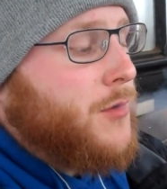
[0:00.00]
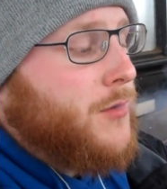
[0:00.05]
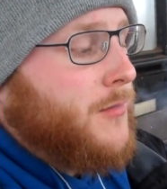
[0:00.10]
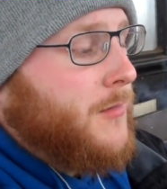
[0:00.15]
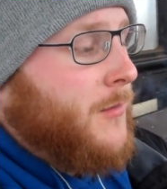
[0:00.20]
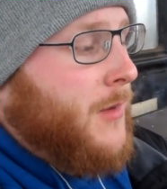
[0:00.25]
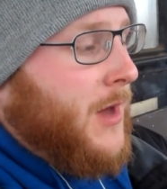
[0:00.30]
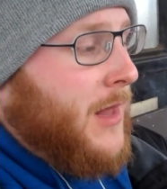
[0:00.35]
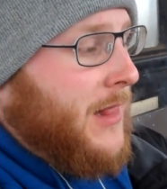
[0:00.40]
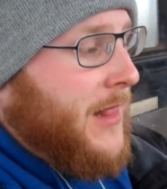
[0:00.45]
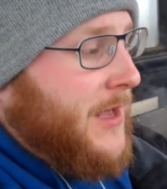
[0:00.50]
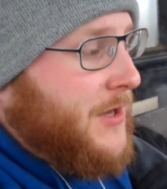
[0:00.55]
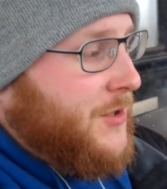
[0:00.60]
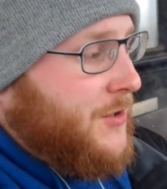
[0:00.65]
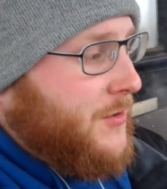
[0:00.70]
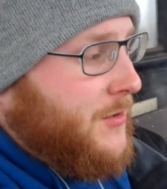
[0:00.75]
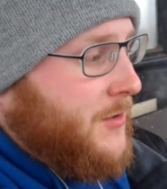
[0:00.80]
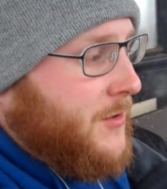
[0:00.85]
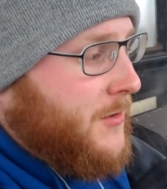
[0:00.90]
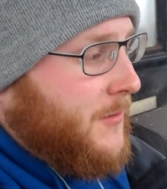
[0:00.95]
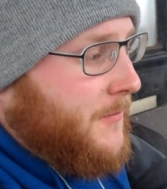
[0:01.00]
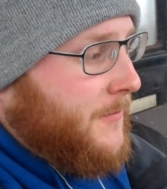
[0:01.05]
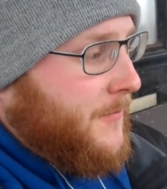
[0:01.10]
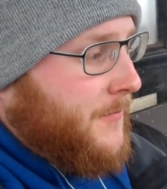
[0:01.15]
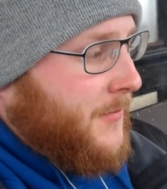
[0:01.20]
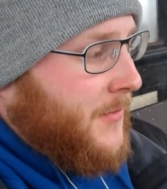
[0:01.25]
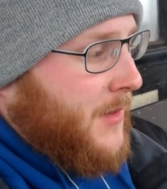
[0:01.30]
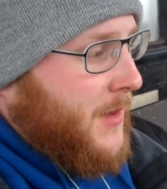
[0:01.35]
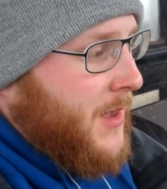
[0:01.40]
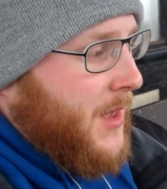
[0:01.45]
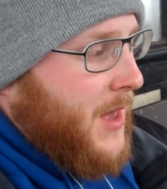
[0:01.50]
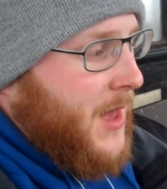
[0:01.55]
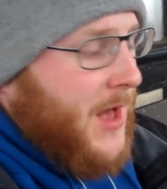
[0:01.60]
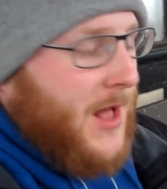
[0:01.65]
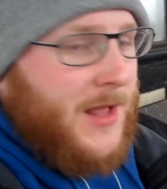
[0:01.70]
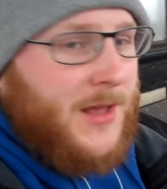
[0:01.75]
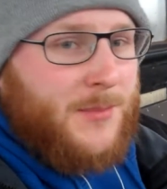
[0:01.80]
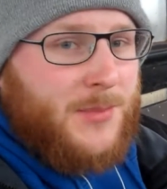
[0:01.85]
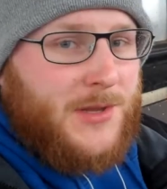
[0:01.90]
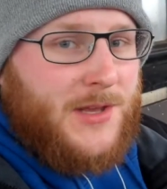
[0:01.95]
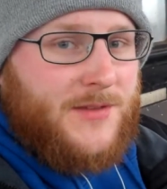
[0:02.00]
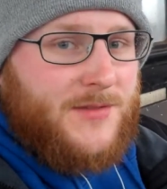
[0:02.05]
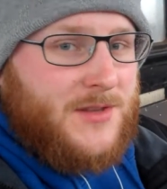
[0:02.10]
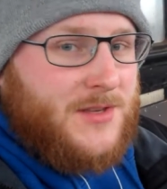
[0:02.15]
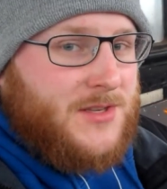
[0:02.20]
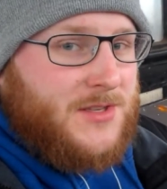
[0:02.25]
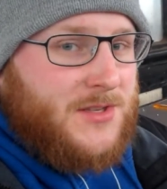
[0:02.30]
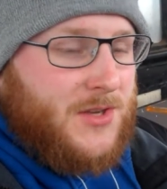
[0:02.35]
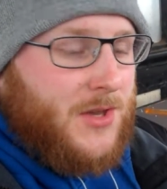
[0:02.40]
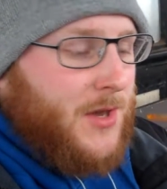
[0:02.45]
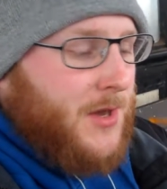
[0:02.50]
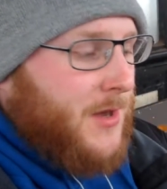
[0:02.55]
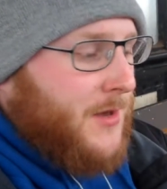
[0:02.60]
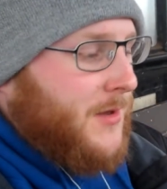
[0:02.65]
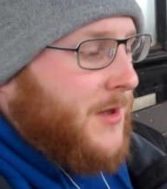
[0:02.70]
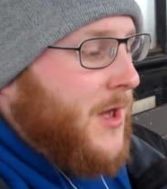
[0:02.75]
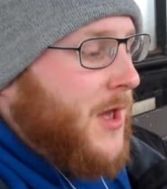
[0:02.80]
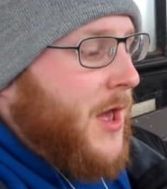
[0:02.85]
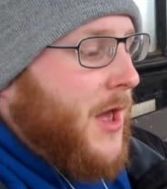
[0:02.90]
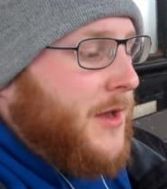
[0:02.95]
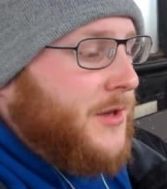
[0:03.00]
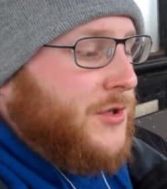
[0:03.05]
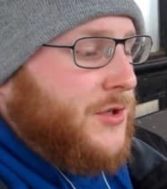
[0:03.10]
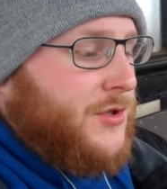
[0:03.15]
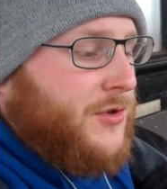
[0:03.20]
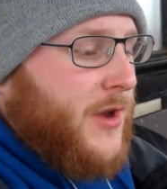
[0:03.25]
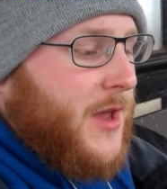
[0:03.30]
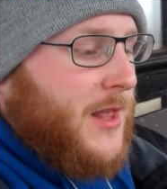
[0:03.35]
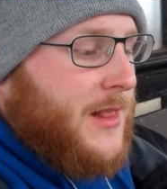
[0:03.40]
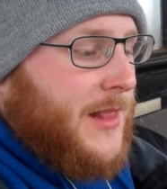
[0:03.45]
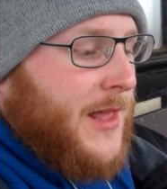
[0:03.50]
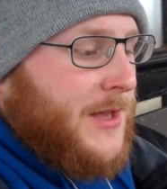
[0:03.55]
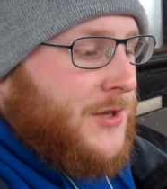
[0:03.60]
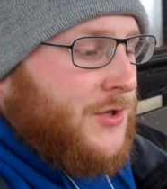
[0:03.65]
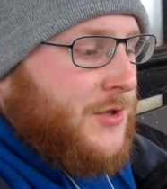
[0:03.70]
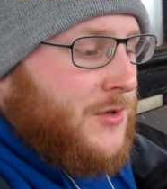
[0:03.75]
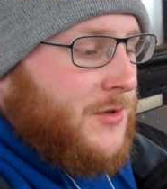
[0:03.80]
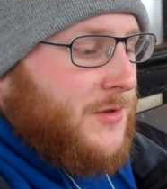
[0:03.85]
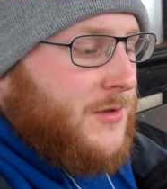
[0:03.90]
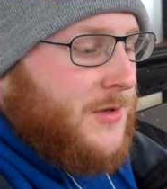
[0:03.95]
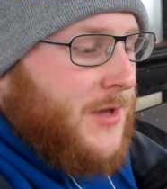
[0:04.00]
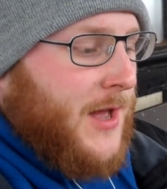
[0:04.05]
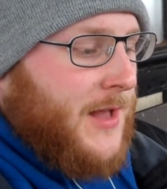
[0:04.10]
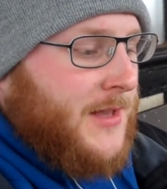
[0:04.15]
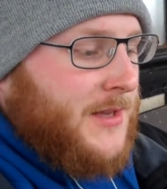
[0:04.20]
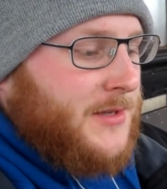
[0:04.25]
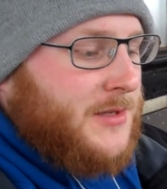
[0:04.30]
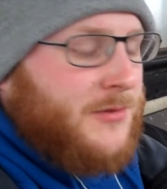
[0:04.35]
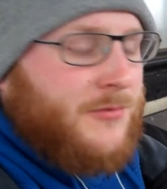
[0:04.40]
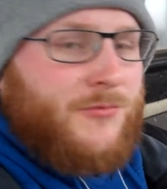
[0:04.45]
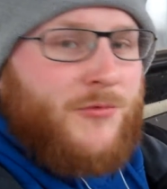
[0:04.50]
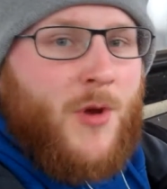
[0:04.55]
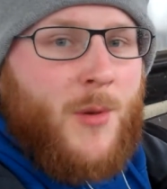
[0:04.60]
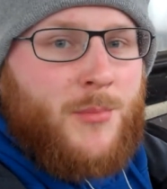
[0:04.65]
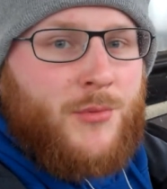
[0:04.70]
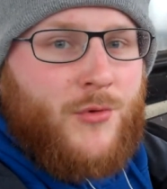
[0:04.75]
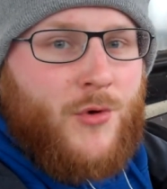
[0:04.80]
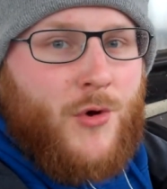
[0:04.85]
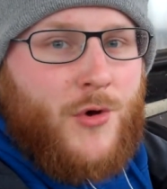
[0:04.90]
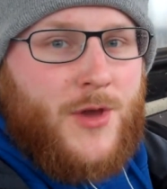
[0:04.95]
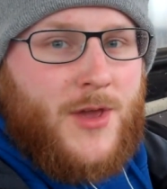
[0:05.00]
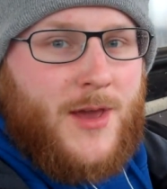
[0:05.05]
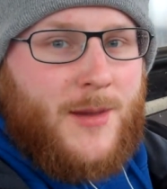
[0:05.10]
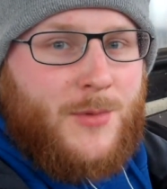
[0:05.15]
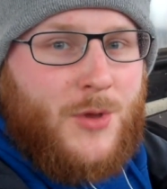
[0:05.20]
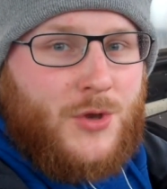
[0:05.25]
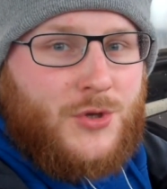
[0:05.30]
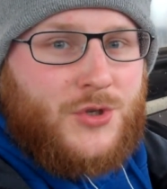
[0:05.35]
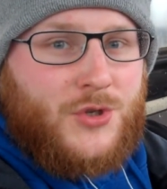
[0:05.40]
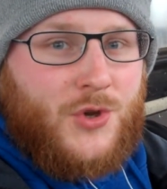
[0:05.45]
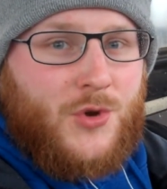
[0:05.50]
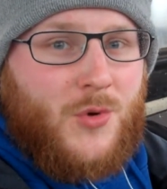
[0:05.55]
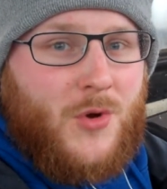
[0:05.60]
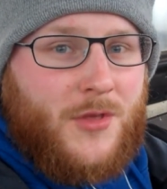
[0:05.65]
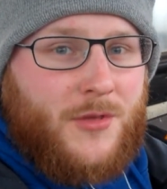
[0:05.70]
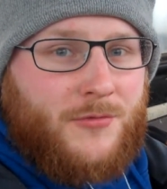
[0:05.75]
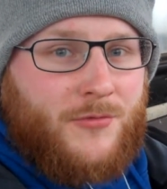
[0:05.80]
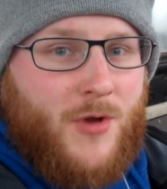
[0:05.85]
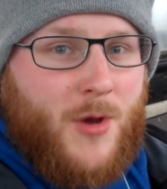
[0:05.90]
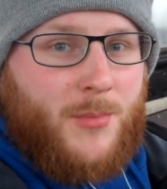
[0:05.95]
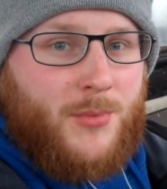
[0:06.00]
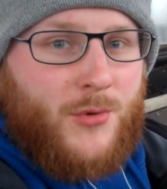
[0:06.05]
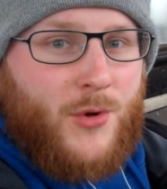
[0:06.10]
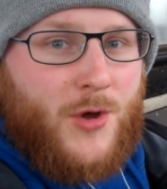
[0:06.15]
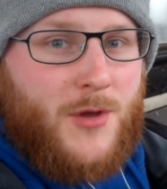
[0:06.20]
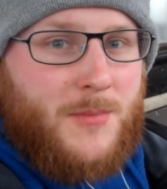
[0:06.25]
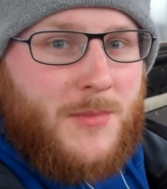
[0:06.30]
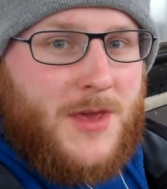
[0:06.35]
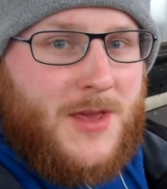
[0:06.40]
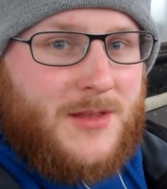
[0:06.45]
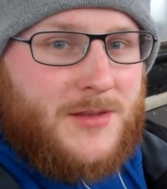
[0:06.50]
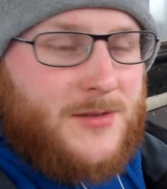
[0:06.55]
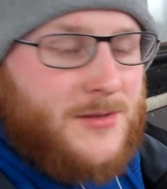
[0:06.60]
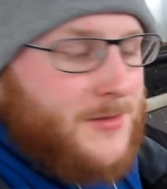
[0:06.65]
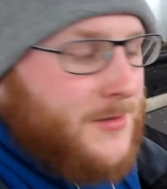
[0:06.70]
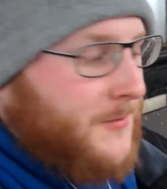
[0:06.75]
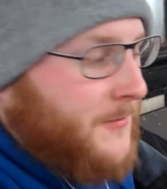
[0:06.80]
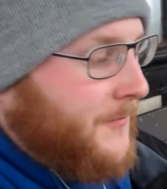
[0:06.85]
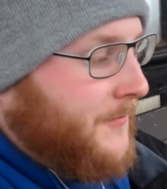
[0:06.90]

my Legend. And I believe this is a, a straight Legend and it's a Rob Roy. I'm not sure what the Rob Roy means.